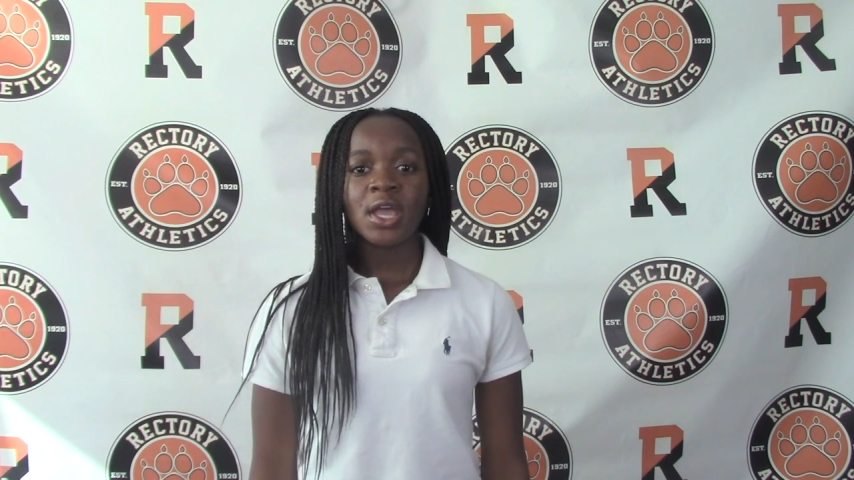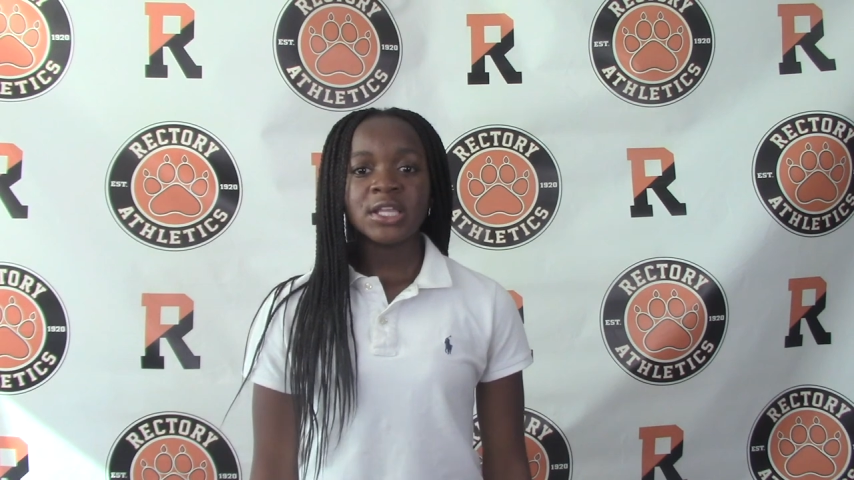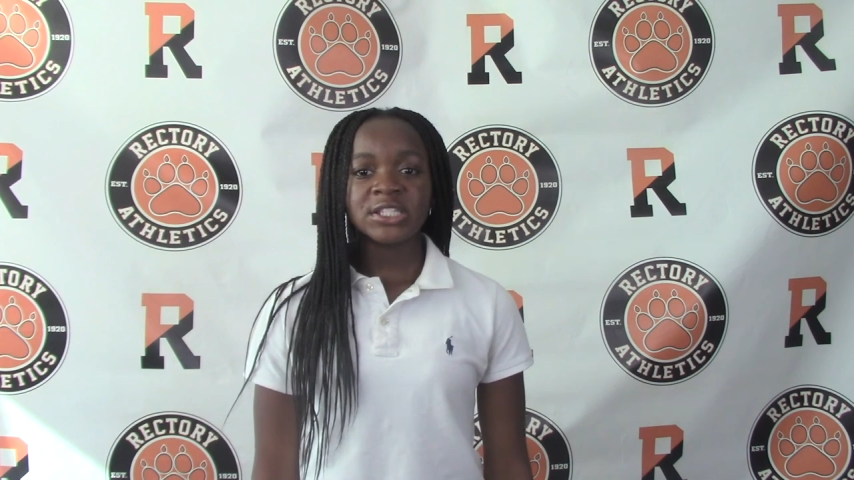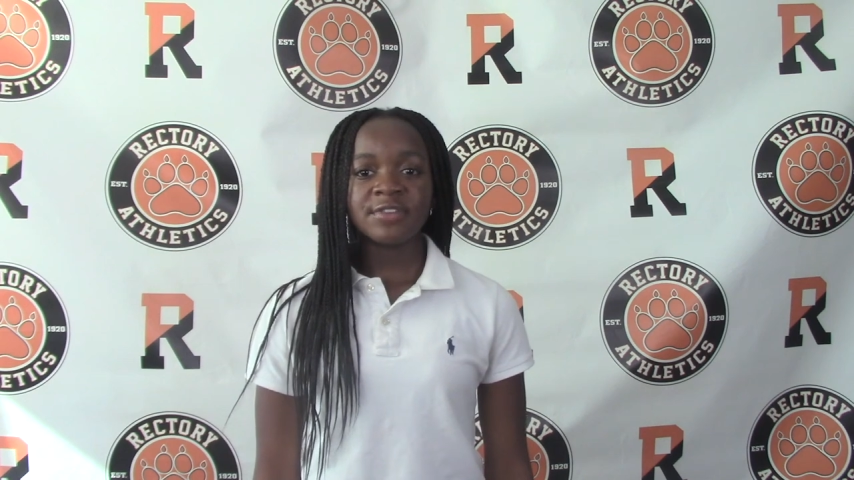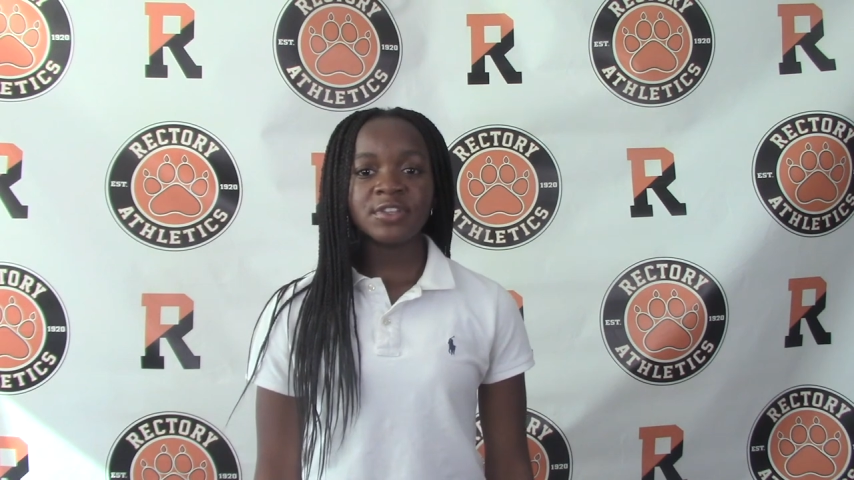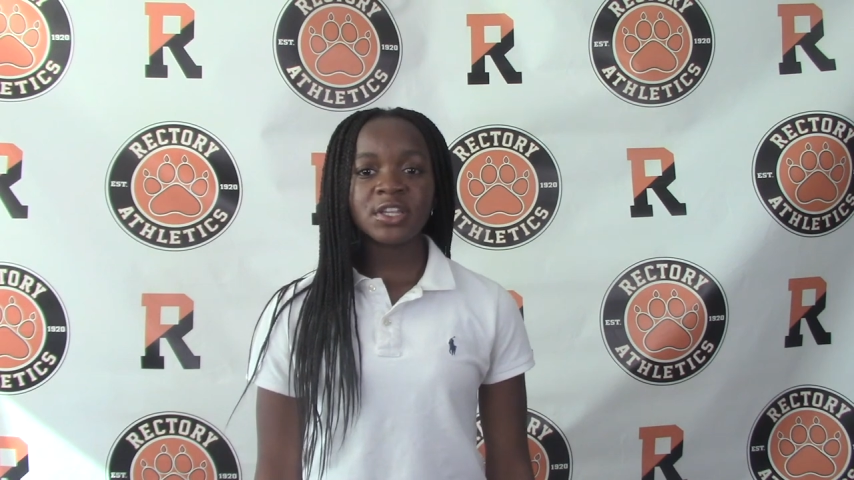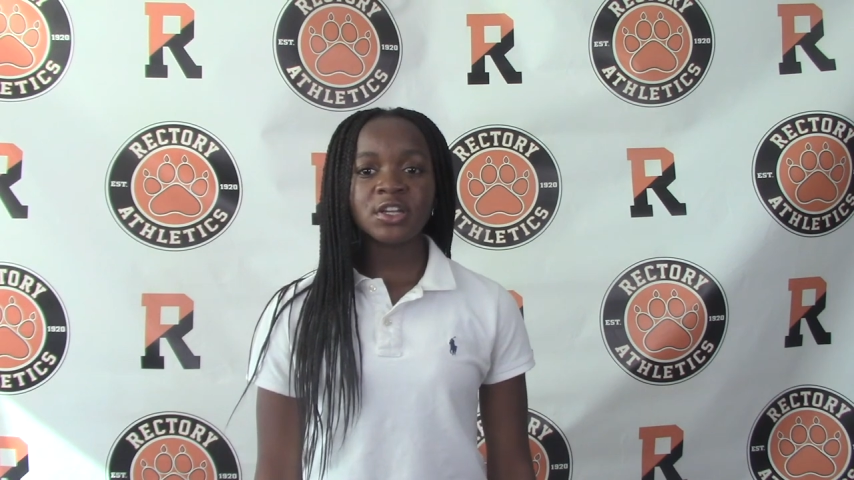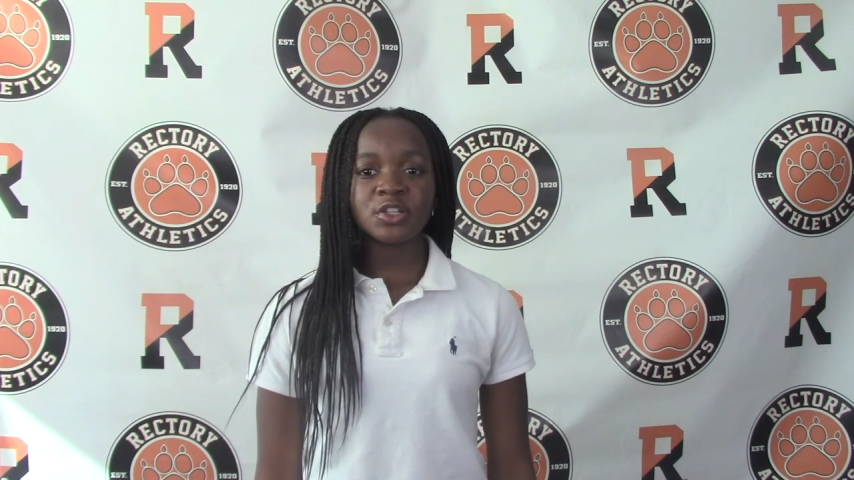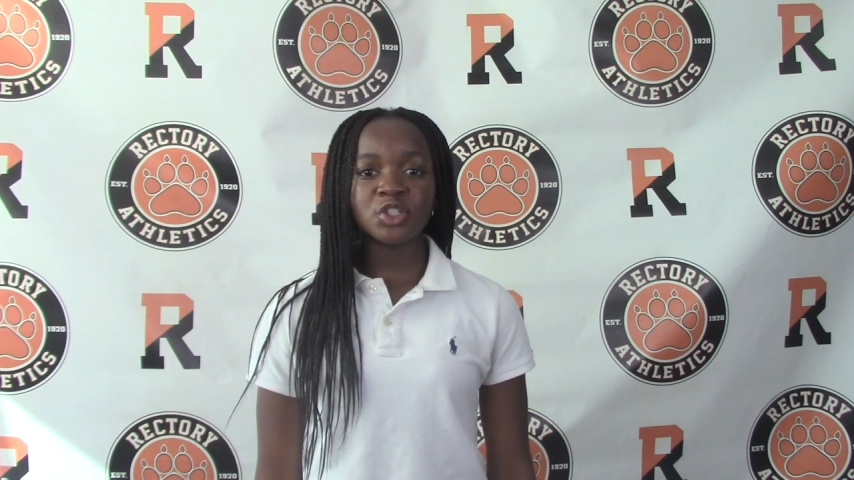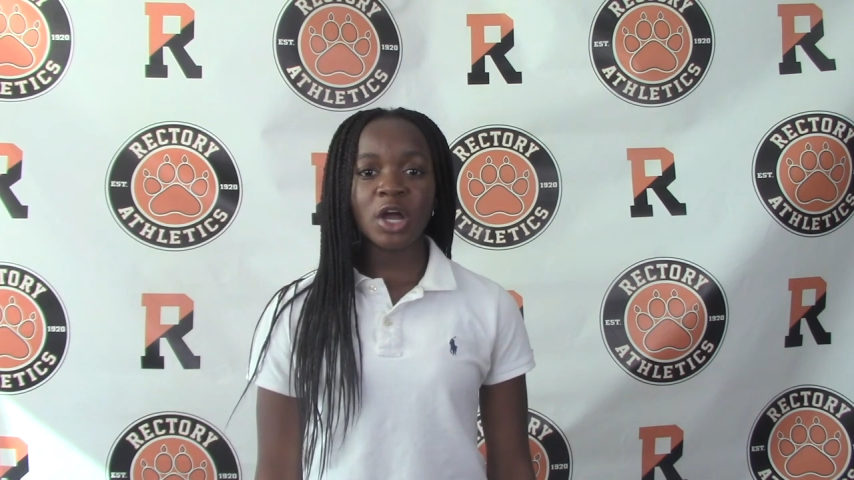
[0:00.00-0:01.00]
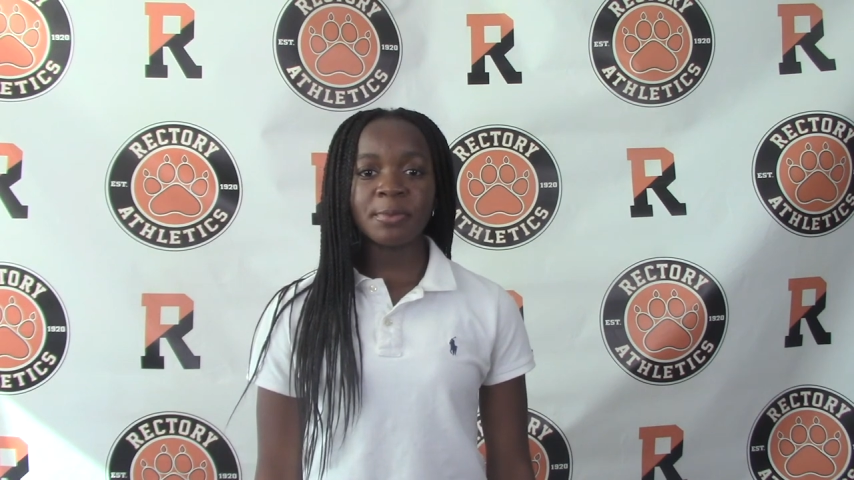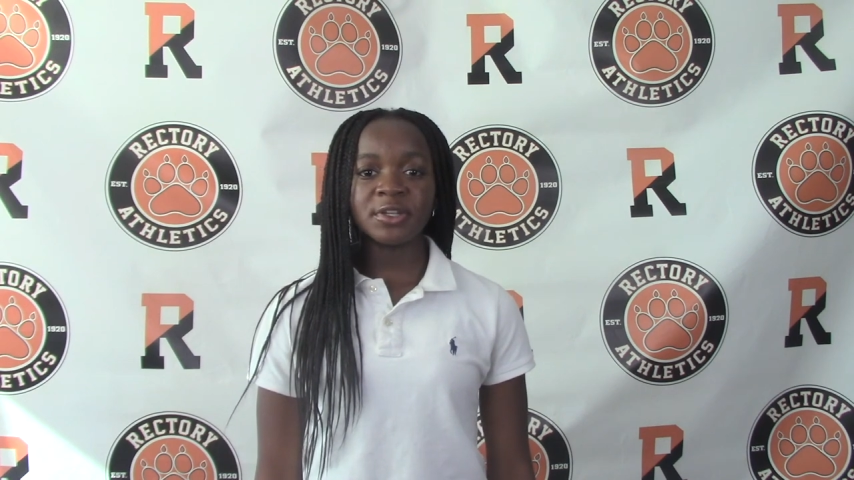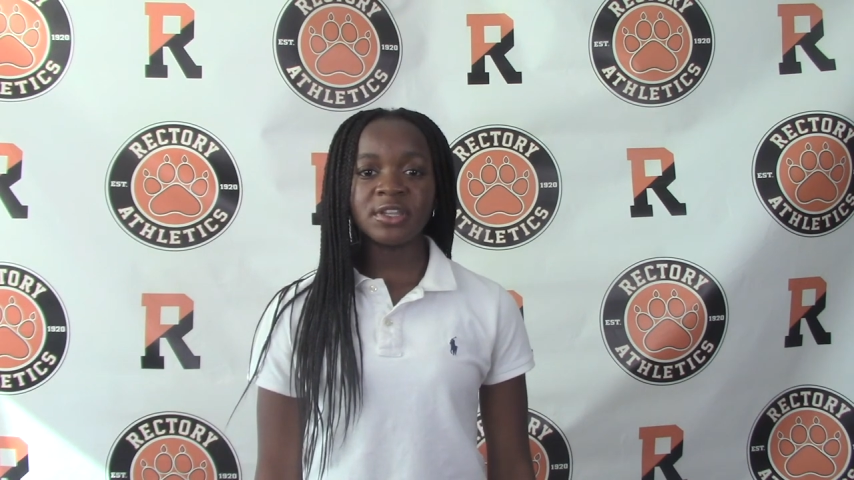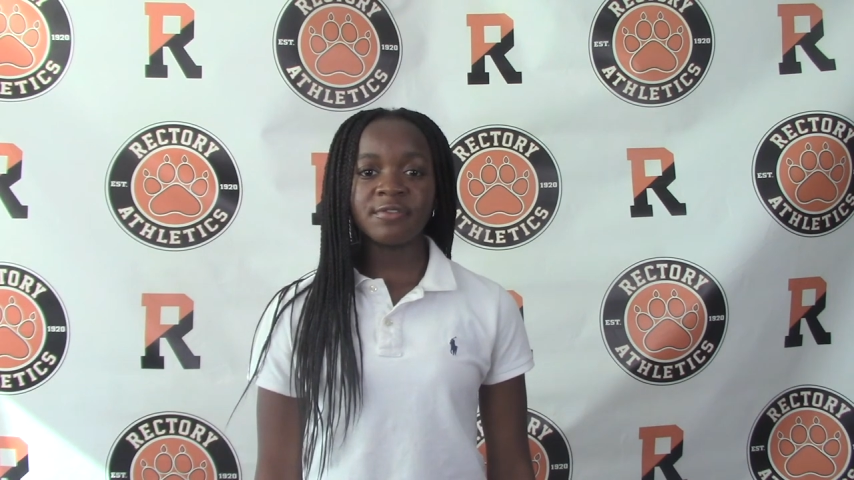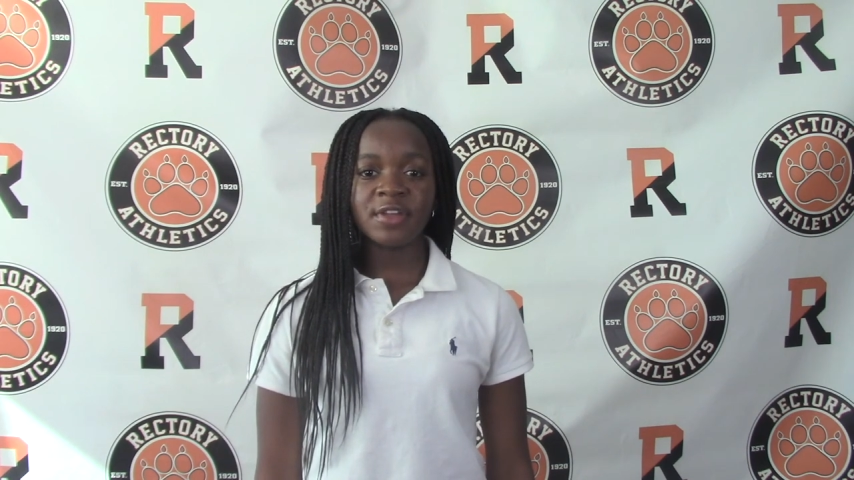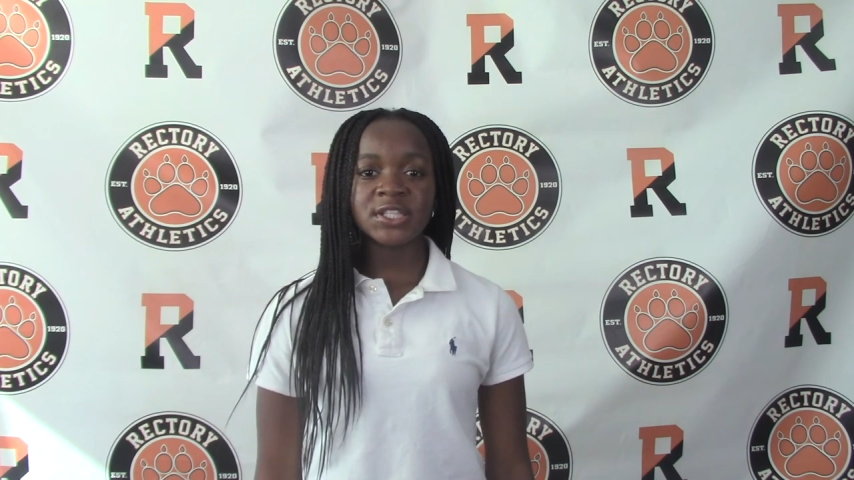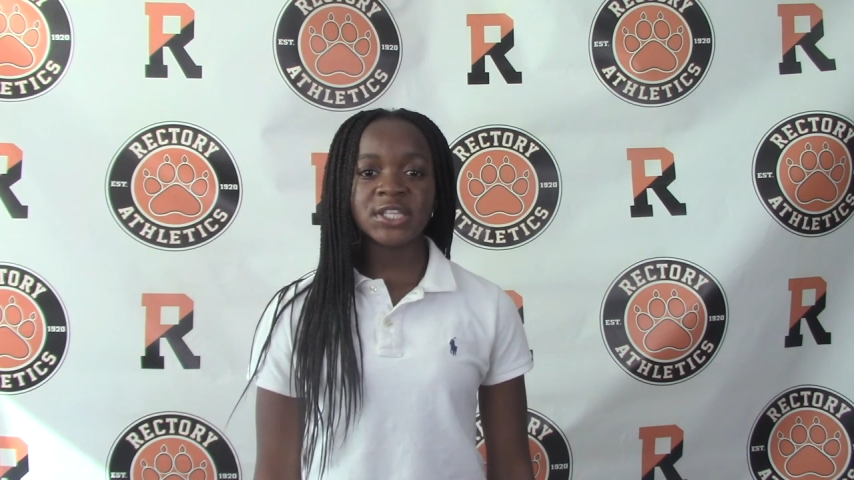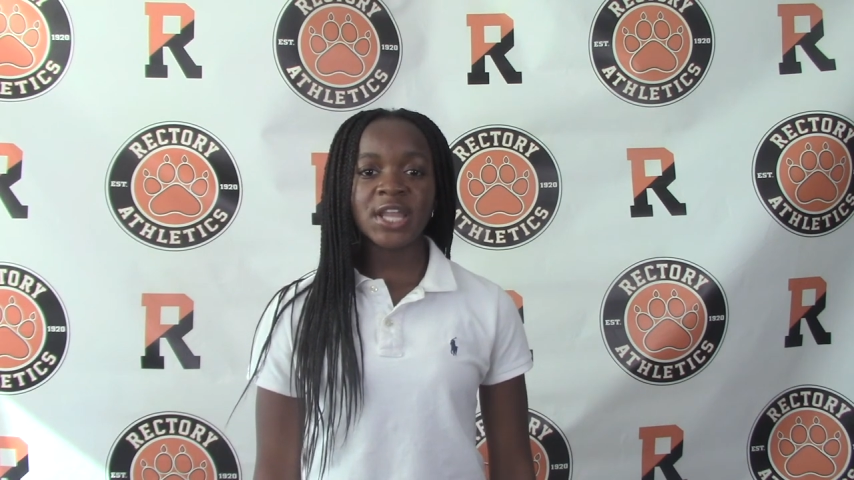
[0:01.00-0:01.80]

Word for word: Stephen did a good job on defense and